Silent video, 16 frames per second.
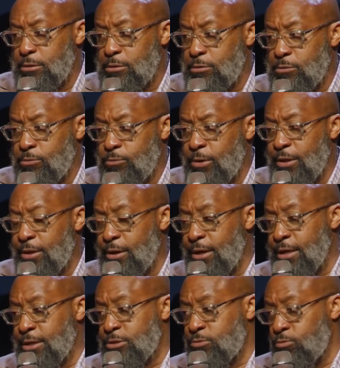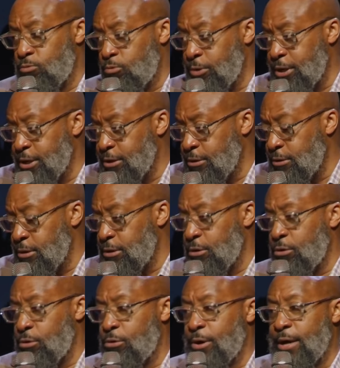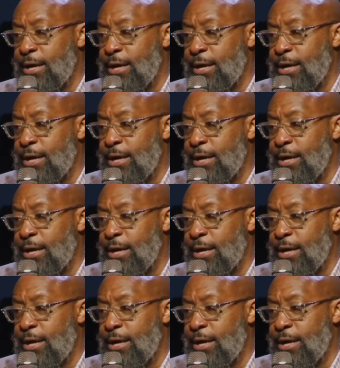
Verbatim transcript: whether it's real or